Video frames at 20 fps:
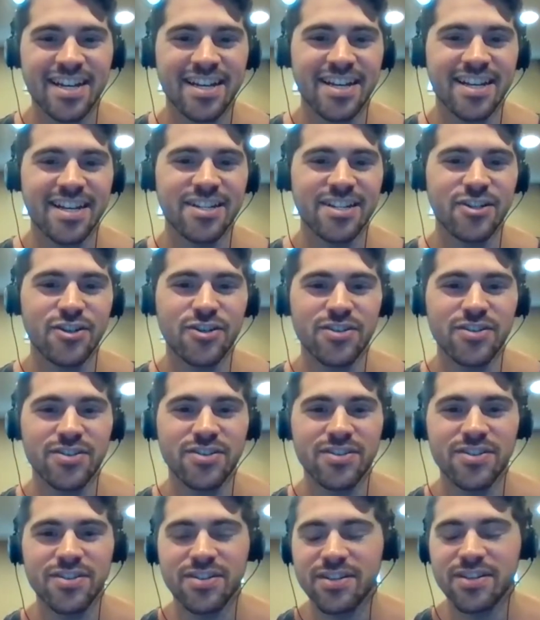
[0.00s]
It's and so
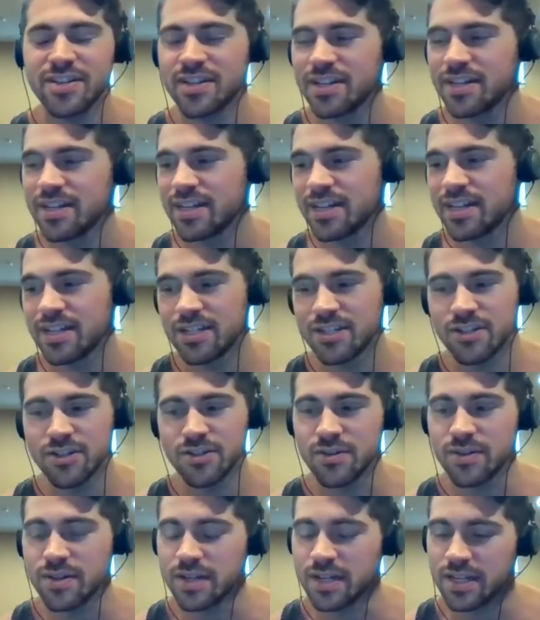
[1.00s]
true.
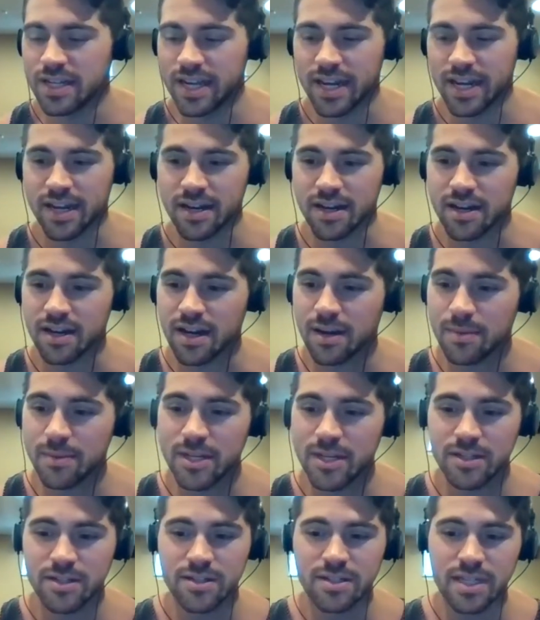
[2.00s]
Dude. Yeah.
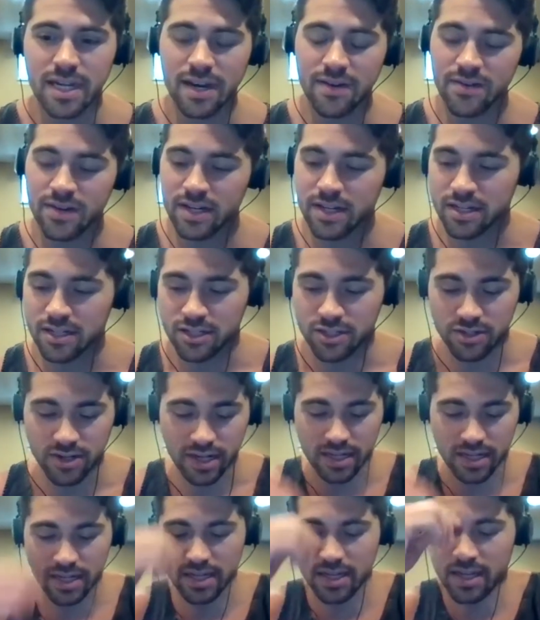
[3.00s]
Diving in a
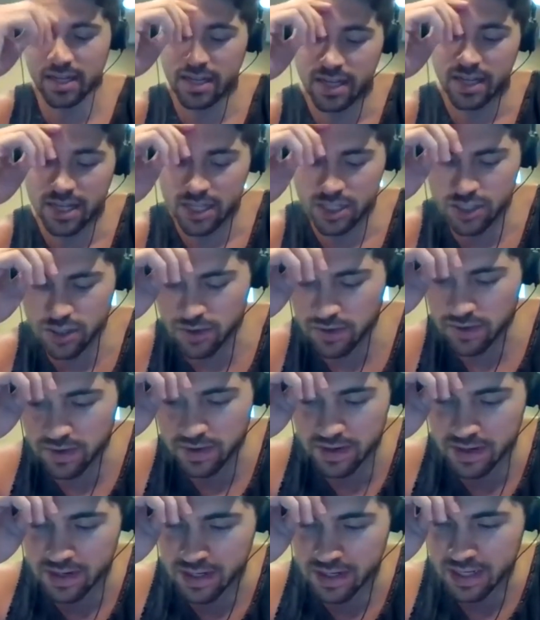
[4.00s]
stress. So
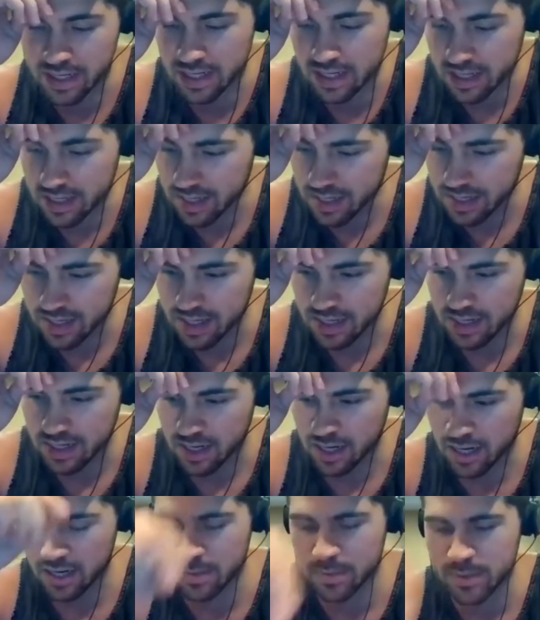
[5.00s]

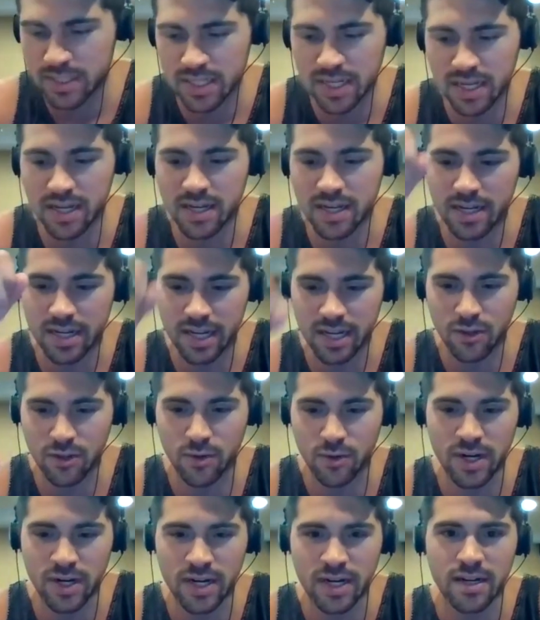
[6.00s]
100%
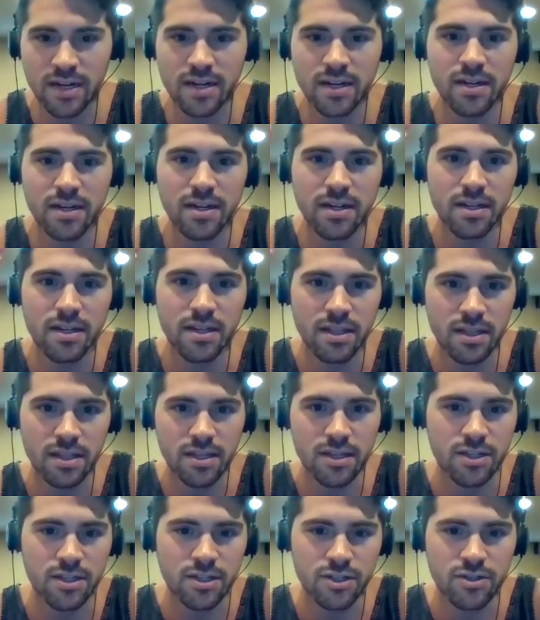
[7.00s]
caloric,
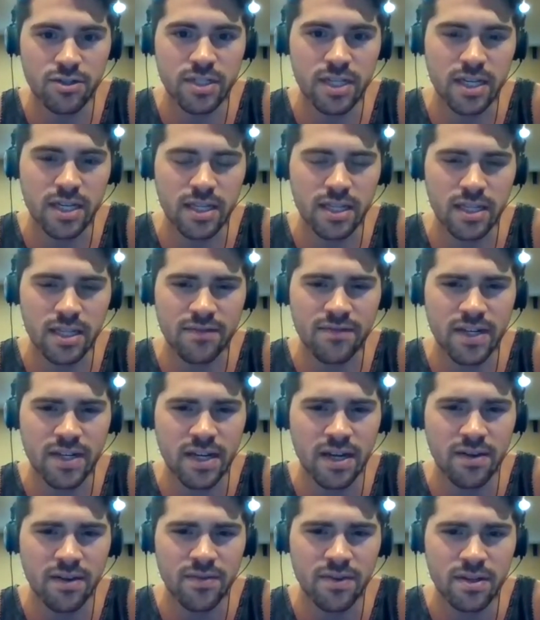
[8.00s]
you said lifting
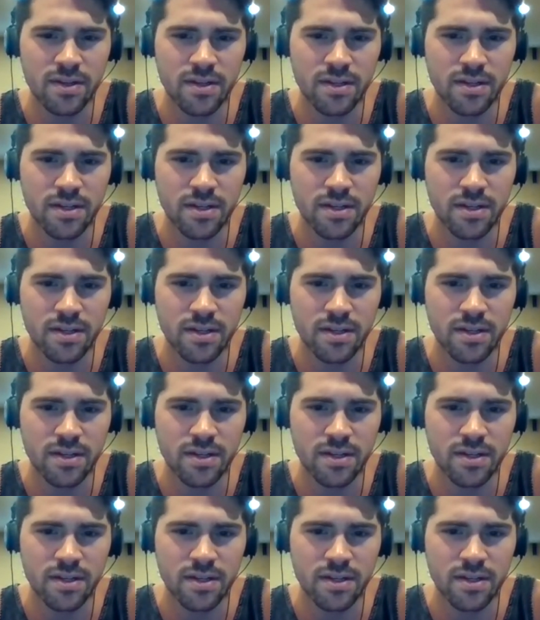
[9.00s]
heavy?